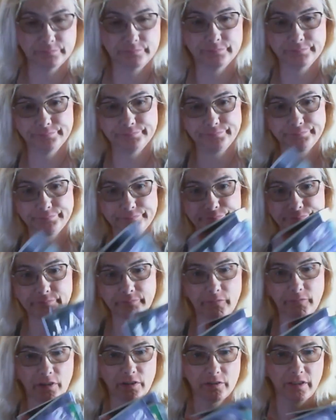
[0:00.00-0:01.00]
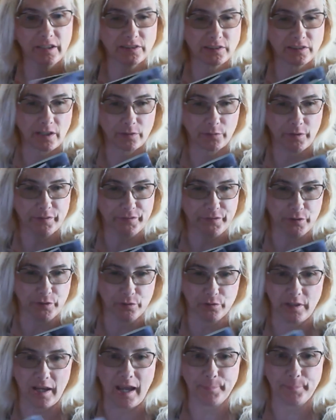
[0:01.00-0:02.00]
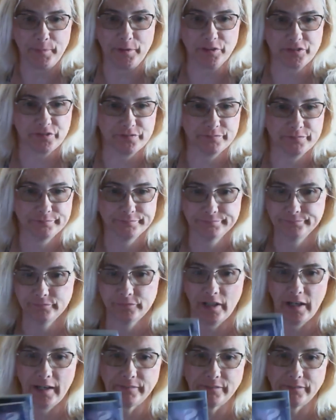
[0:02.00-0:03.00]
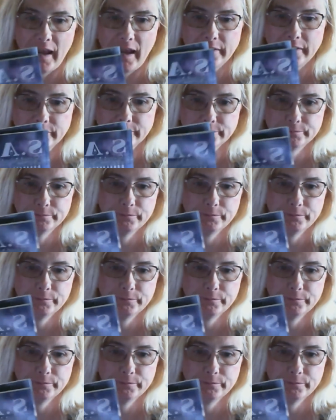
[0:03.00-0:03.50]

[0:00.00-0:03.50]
these are review copies that I've gotten. These are all